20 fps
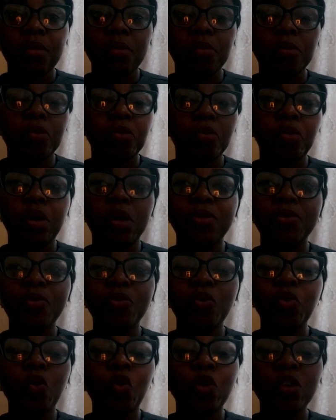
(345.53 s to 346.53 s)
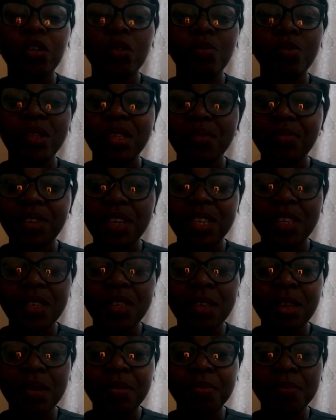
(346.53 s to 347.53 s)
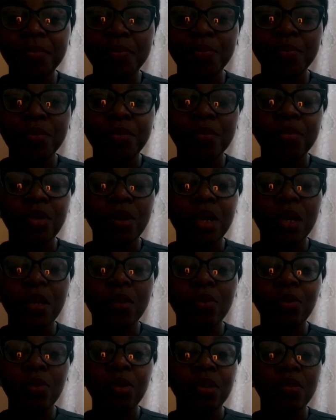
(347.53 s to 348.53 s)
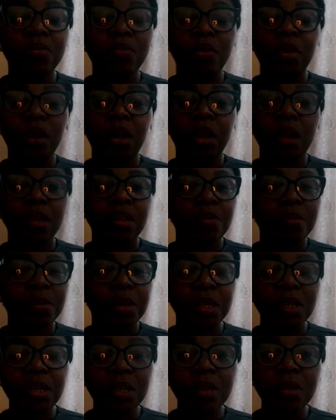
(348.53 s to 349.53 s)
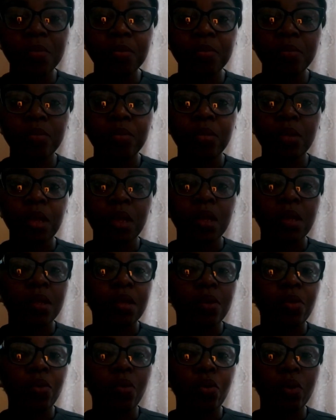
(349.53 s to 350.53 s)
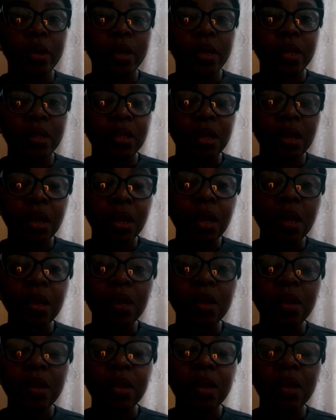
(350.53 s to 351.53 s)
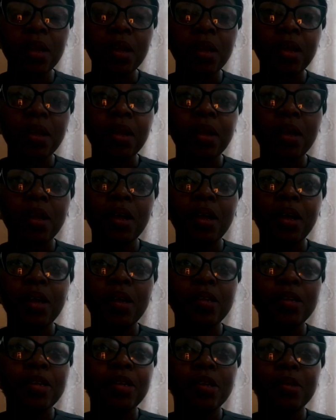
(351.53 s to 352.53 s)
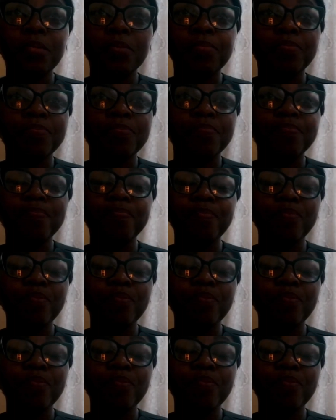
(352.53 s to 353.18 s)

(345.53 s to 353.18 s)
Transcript: Though I don't know what motivates him, but I know he's a very nice person. He's a go-getter. And